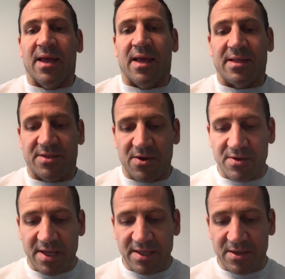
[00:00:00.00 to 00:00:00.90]
And so
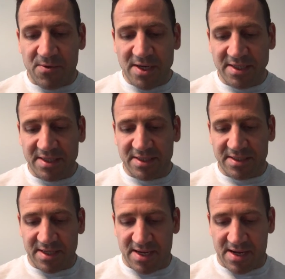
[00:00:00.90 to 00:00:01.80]
then the question
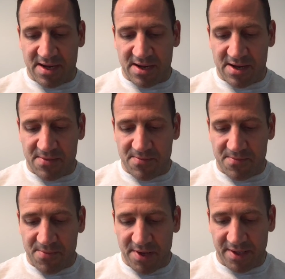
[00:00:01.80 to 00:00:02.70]
is,
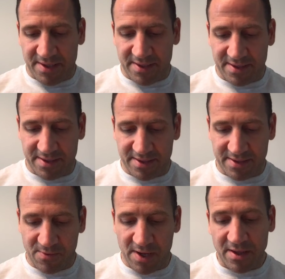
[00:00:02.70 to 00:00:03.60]

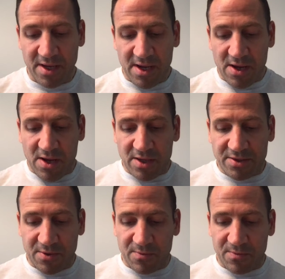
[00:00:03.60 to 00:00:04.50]
well,
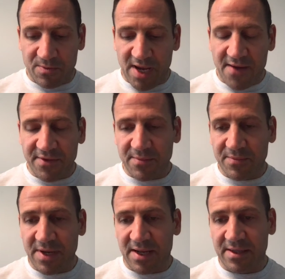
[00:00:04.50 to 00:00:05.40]
so we have
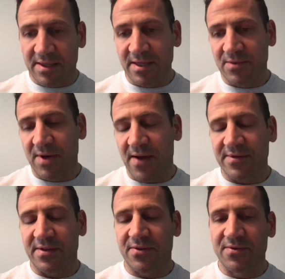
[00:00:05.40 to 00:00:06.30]
the thing is we have
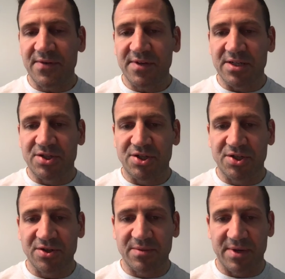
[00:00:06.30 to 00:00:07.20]
the Thrift and
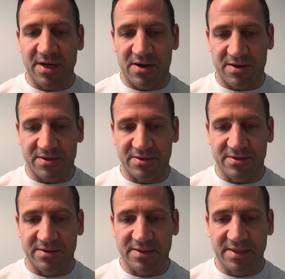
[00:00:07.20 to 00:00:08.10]
Sugarman
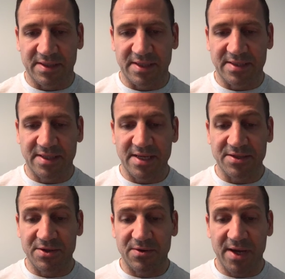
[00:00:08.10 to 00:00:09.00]
article that says,
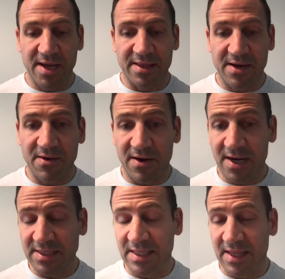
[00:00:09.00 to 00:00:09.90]
hey, there are
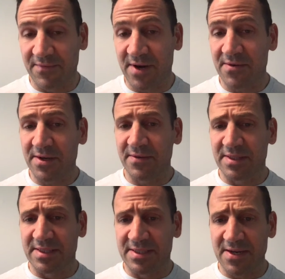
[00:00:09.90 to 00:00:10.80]
actually very
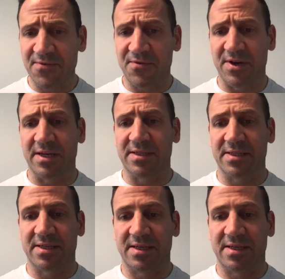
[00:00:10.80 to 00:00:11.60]
different